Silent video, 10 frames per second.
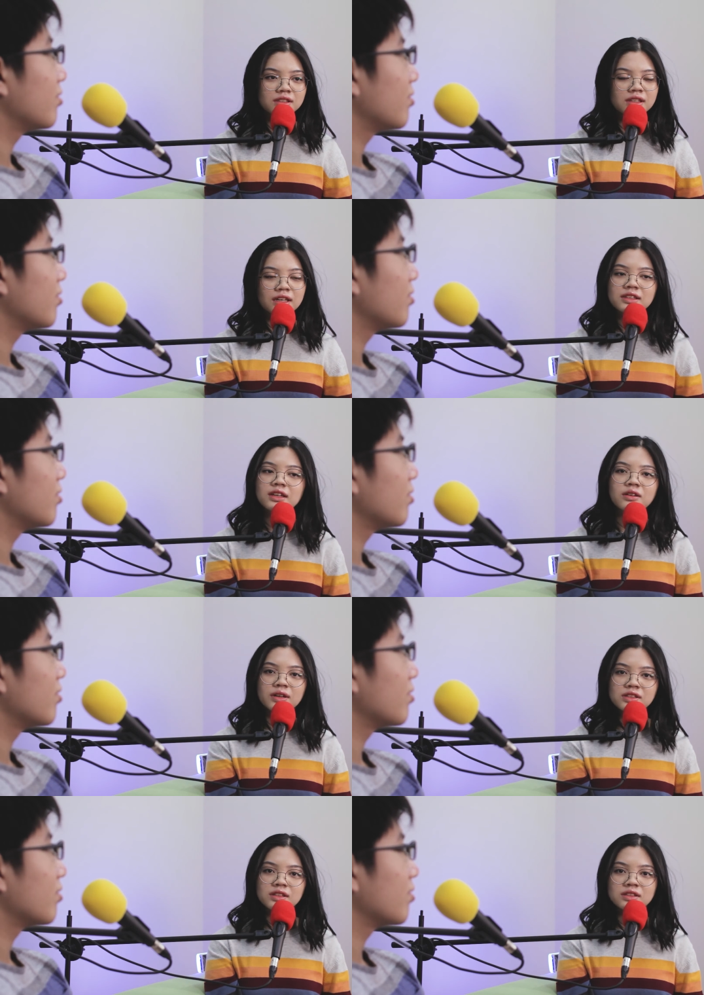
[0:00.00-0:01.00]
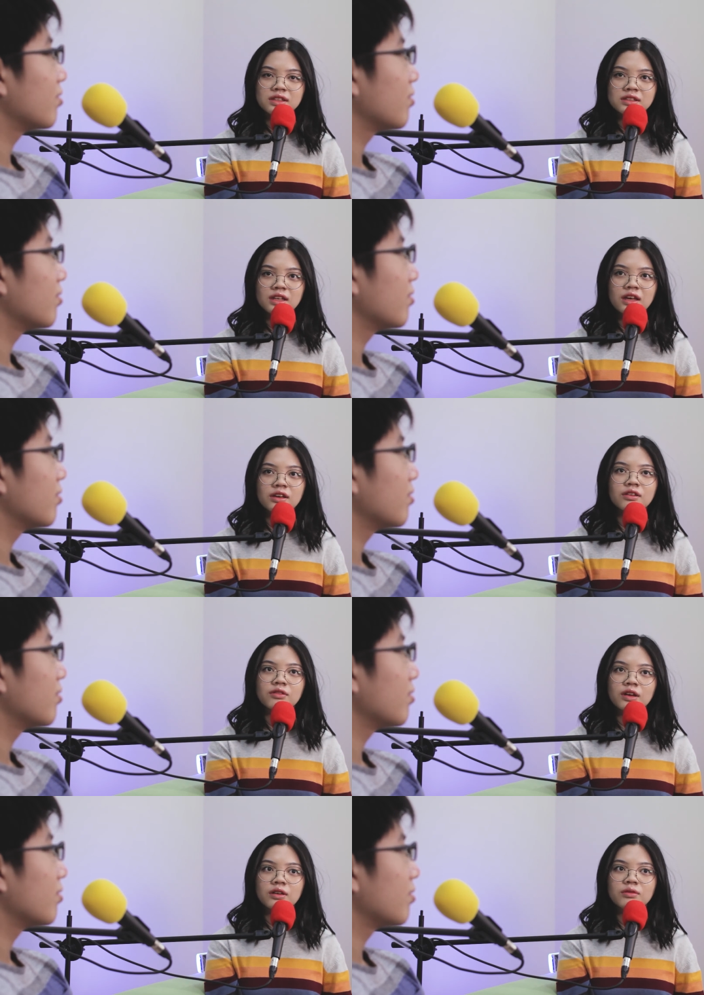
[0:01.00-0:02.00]
Speaker 1: because asking questions is a
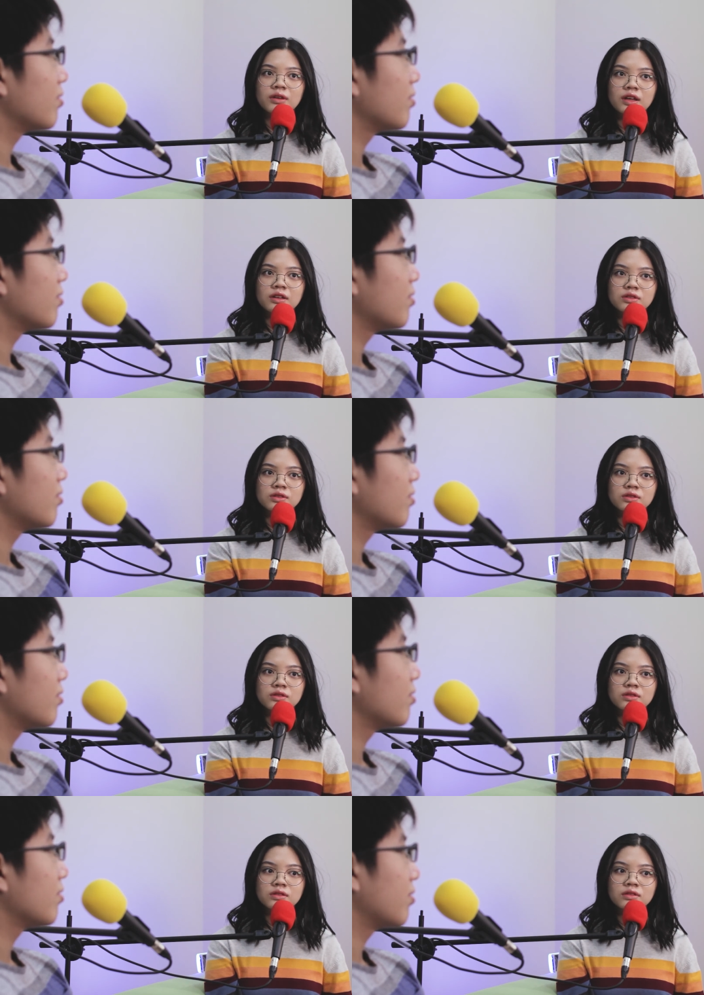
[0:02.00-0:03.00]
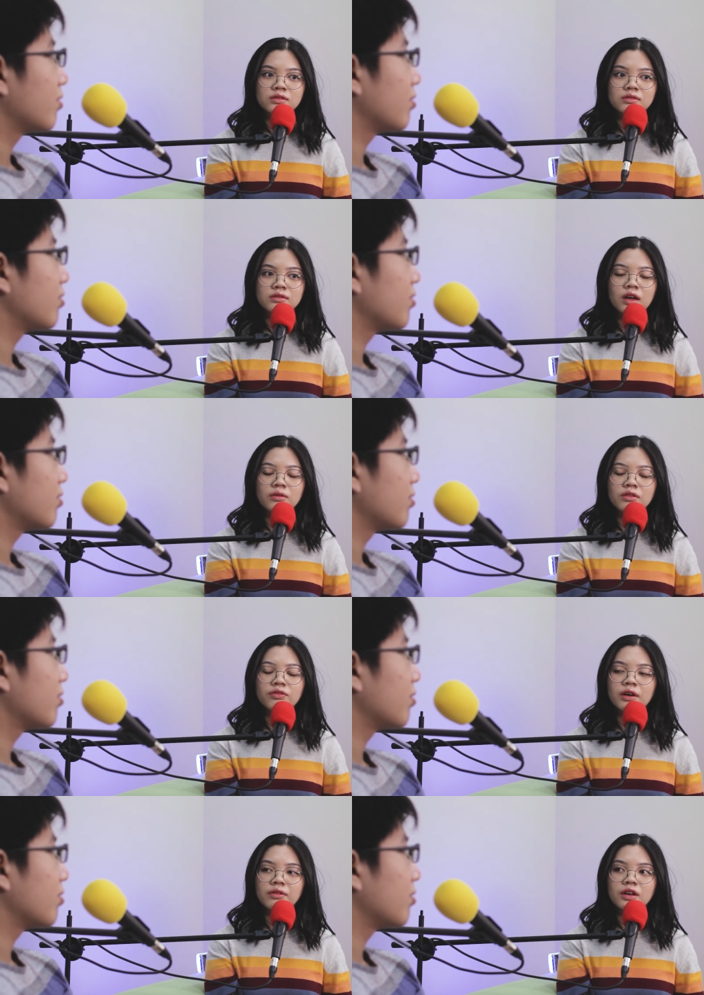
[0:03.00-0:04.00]
great way to help you
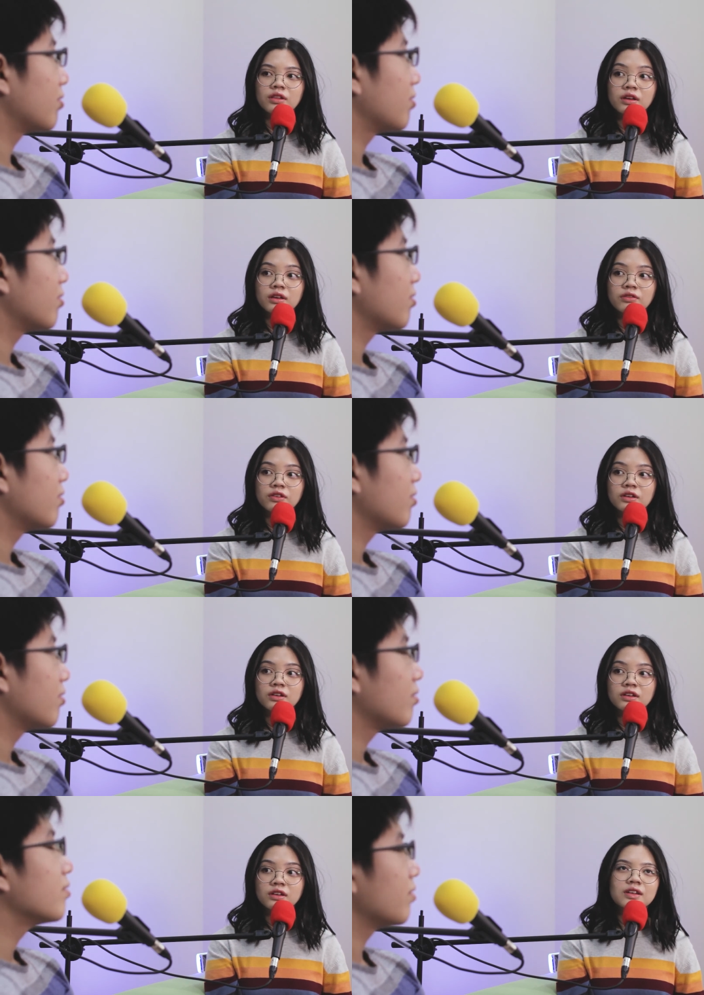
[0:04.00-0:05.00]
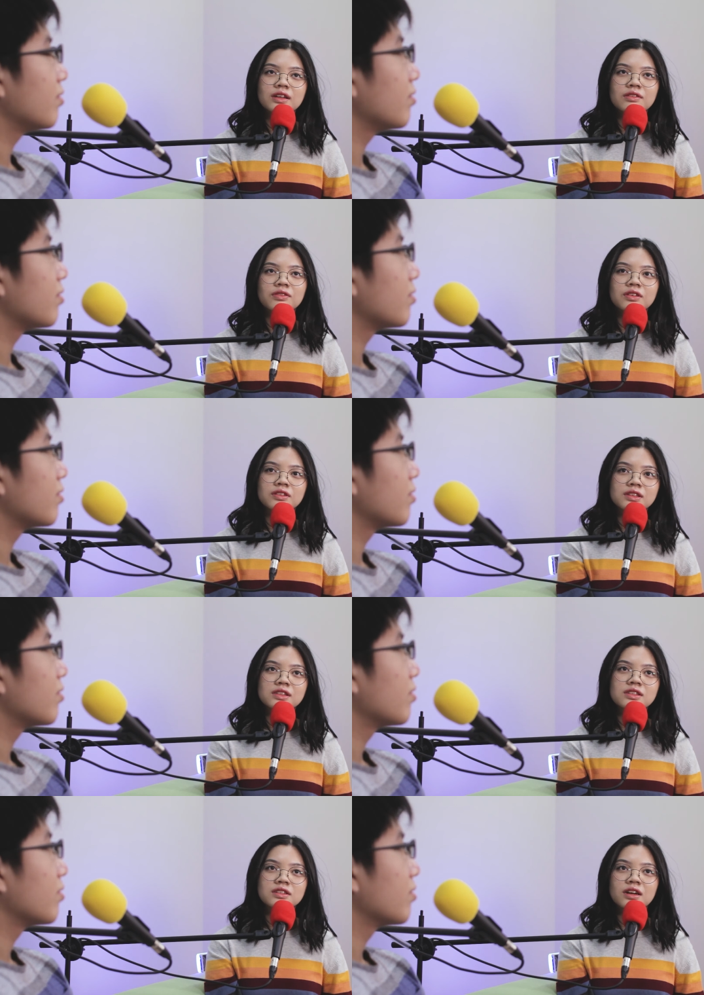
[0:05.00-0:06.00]
find what you're looking for. If you're
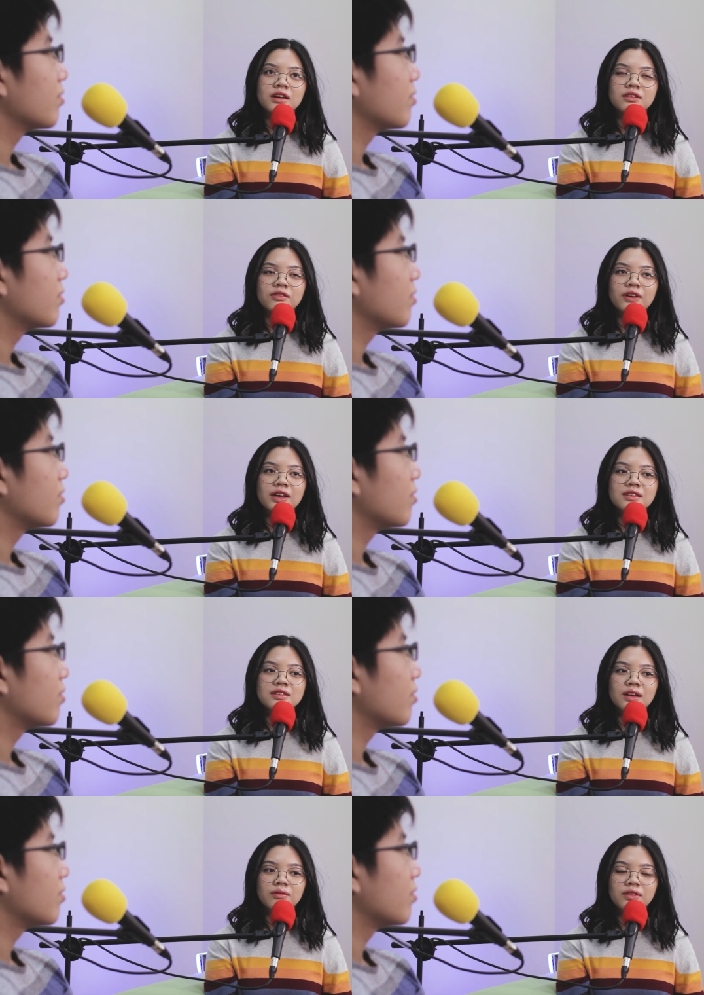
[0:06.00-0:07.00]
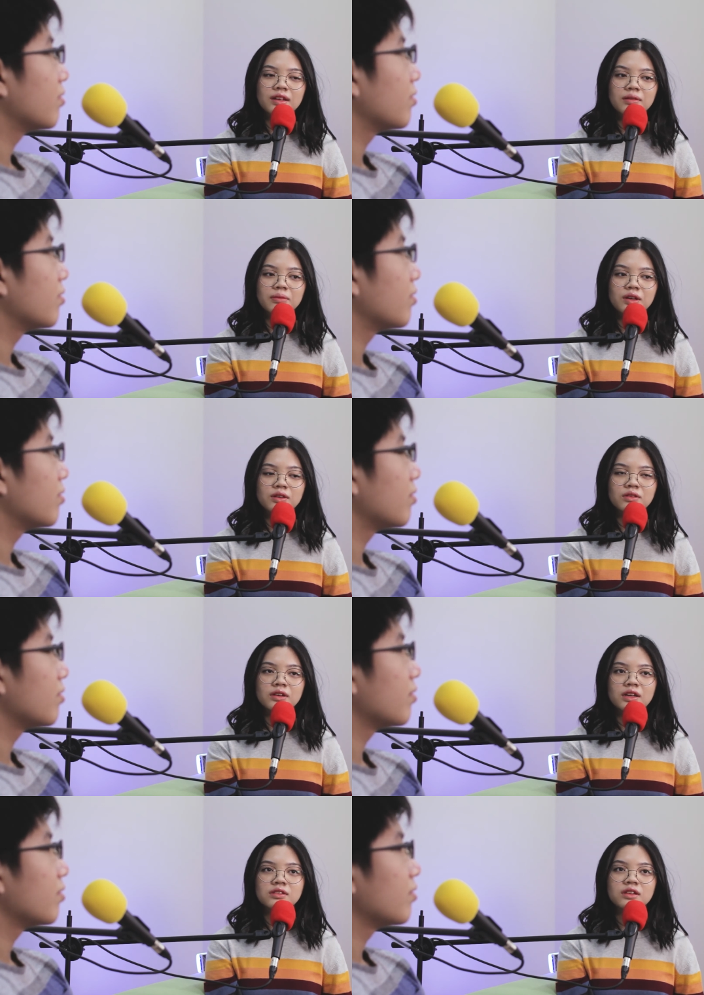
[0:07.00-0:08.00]
just trying to find something but you don't
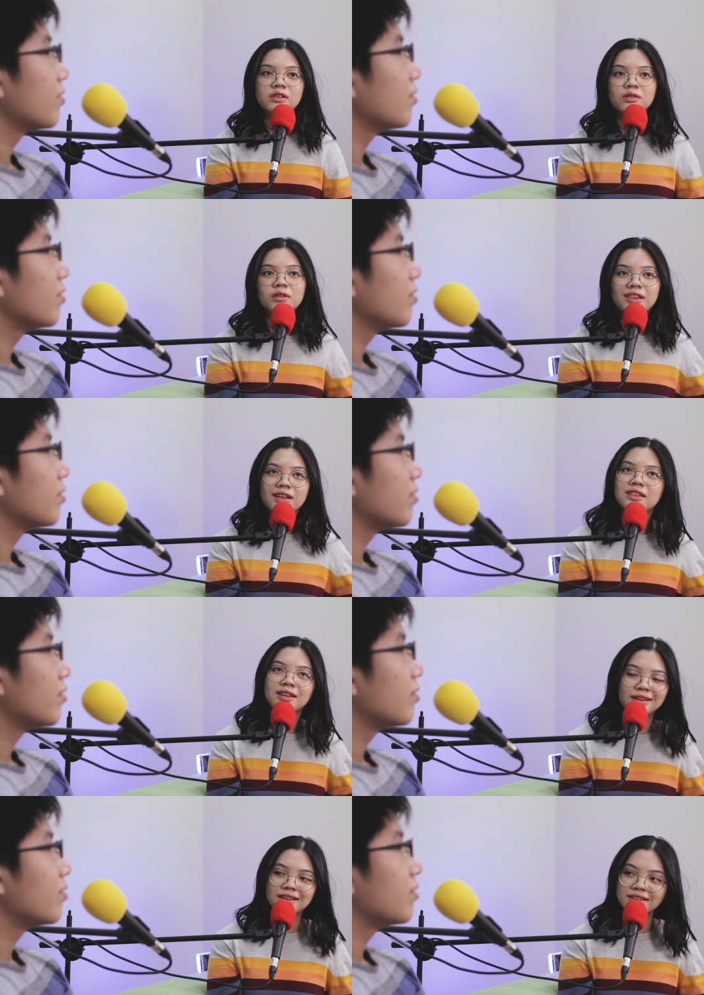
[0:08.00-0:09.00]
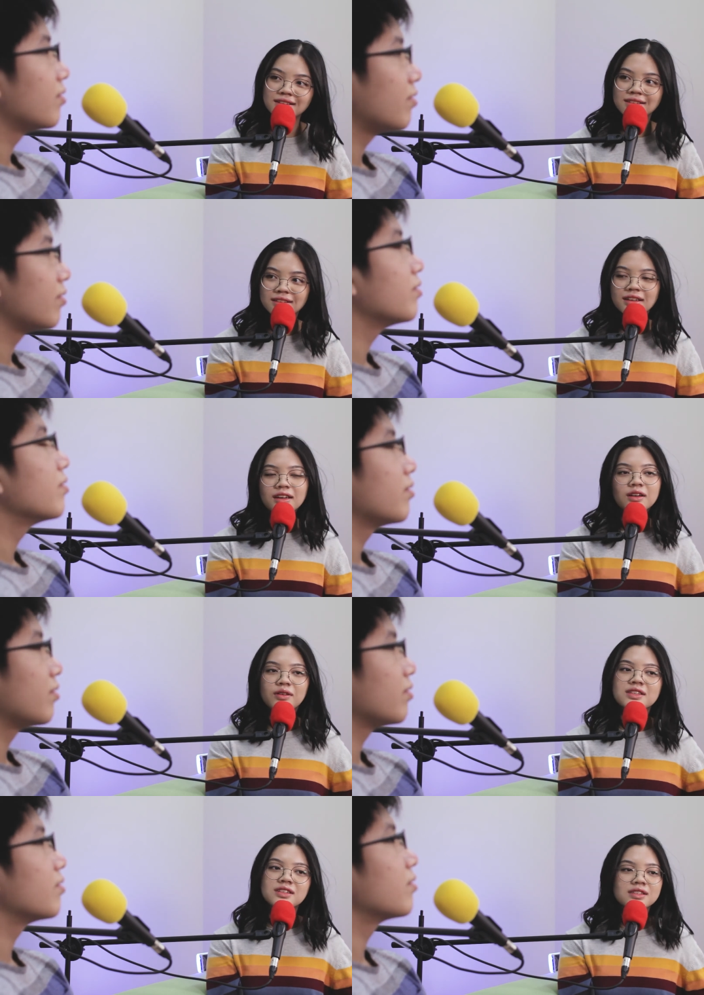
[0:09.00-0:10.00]
actually know what that thing is,
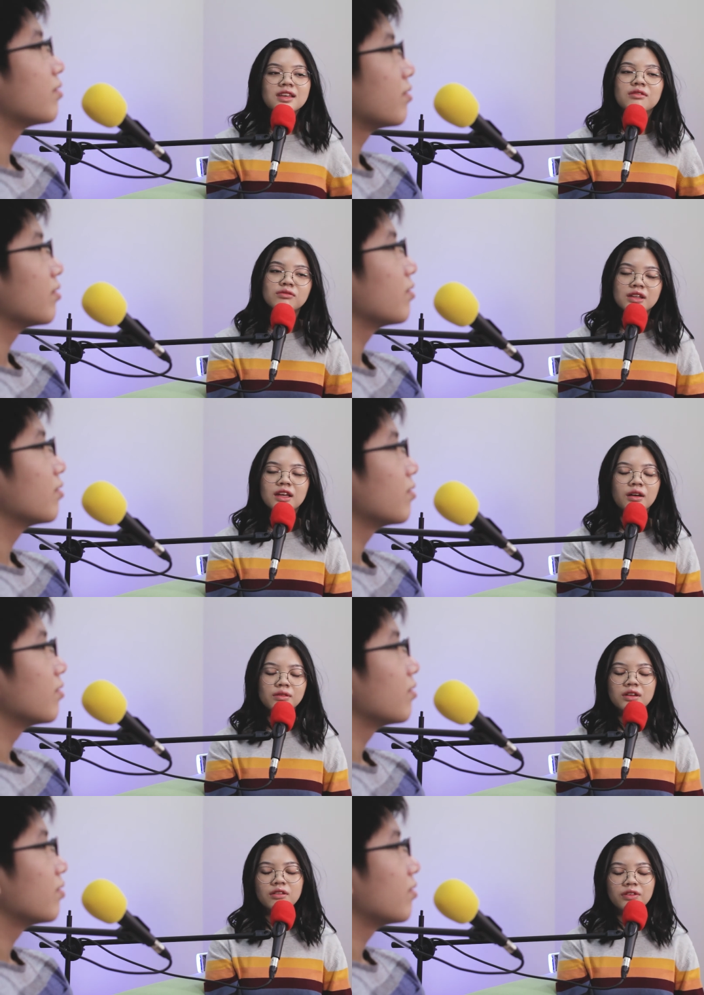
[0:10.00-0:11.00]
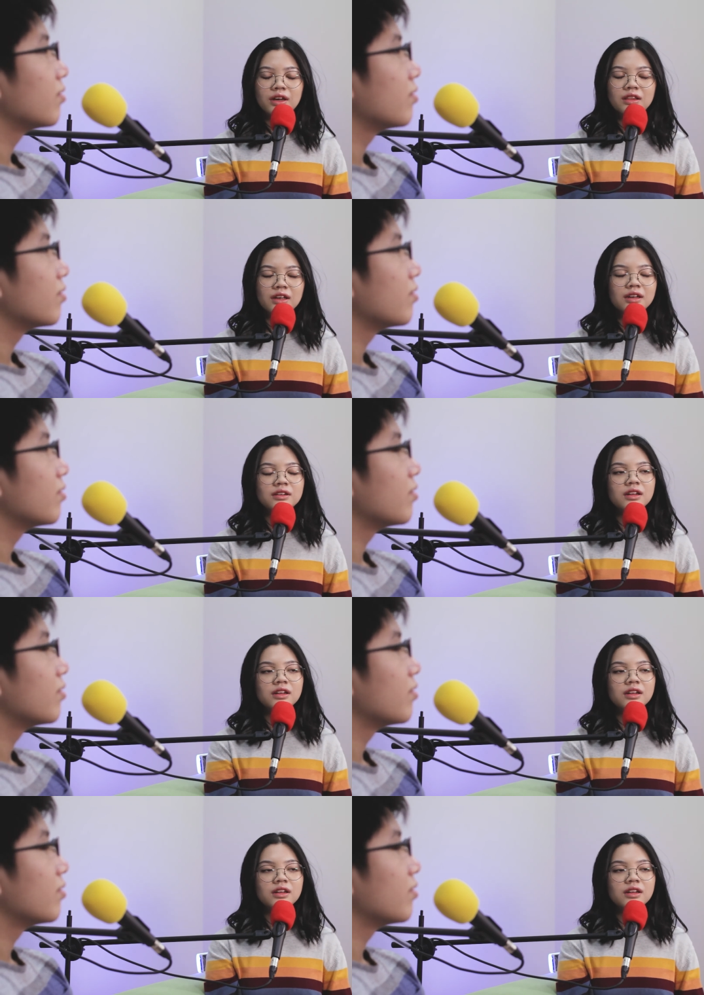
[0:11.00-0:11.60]
questions can really help you define that.